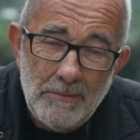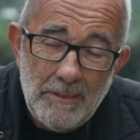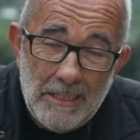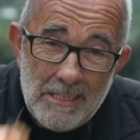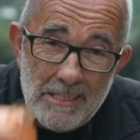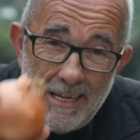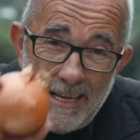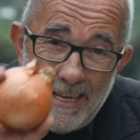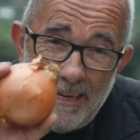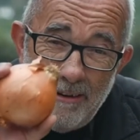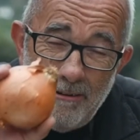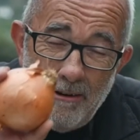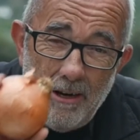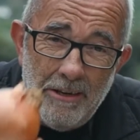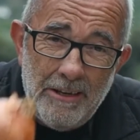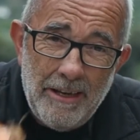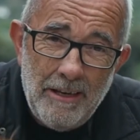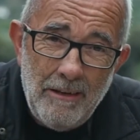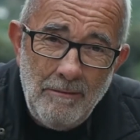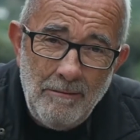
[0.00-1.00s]
You take your
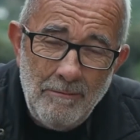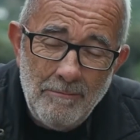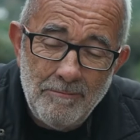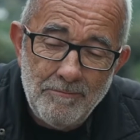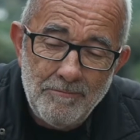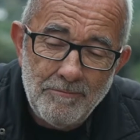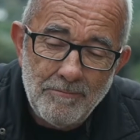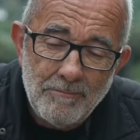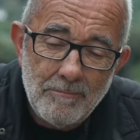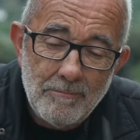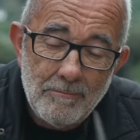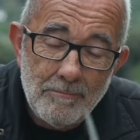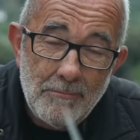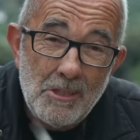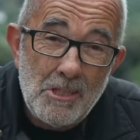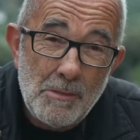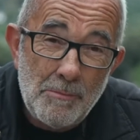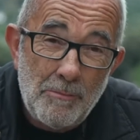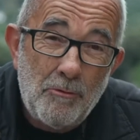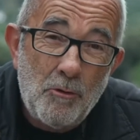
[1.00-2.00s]
onion,
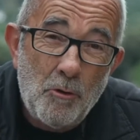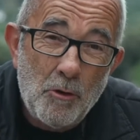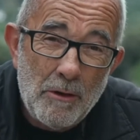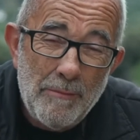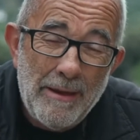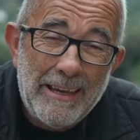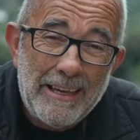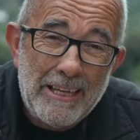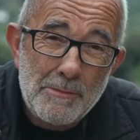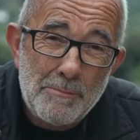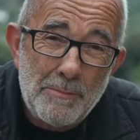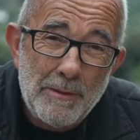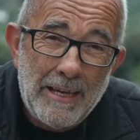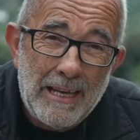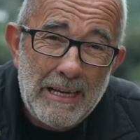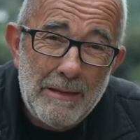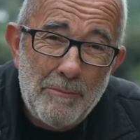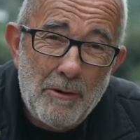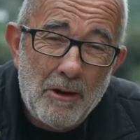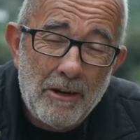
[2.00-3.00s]
this is before you make your
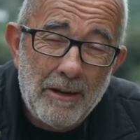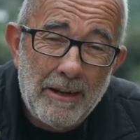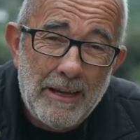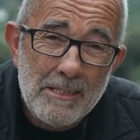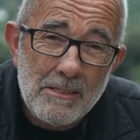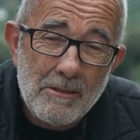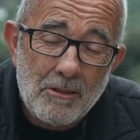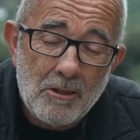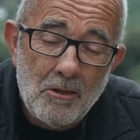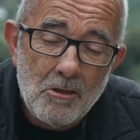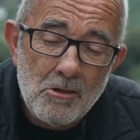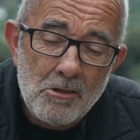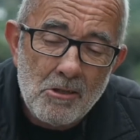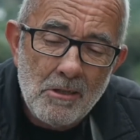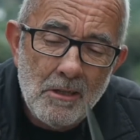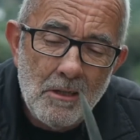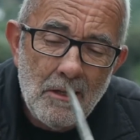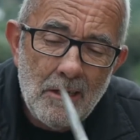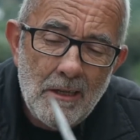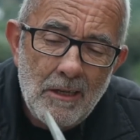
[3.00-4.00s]
spaghetti bolognese, of
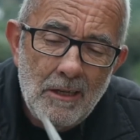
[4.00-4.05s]
course